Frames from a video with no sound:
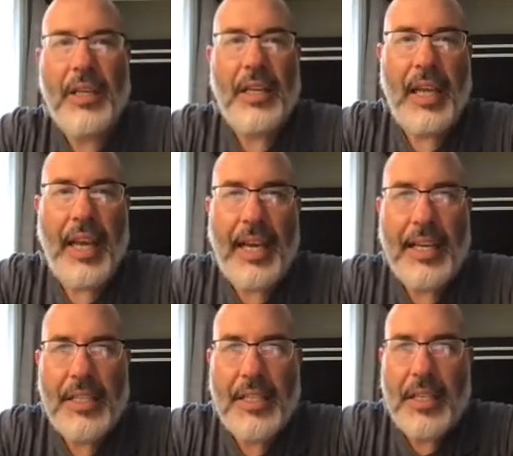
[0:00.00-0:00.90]
it
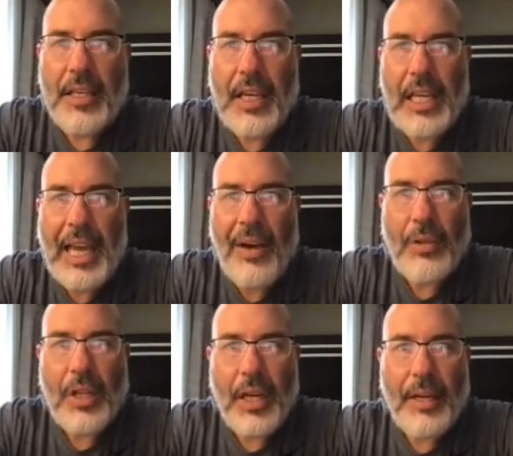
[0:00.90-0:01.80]
has an
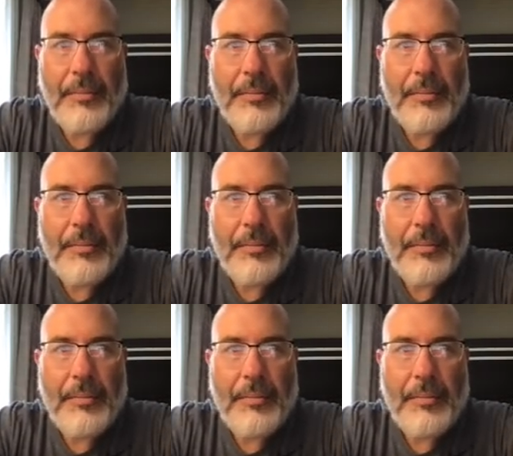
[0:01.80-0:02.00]
outline.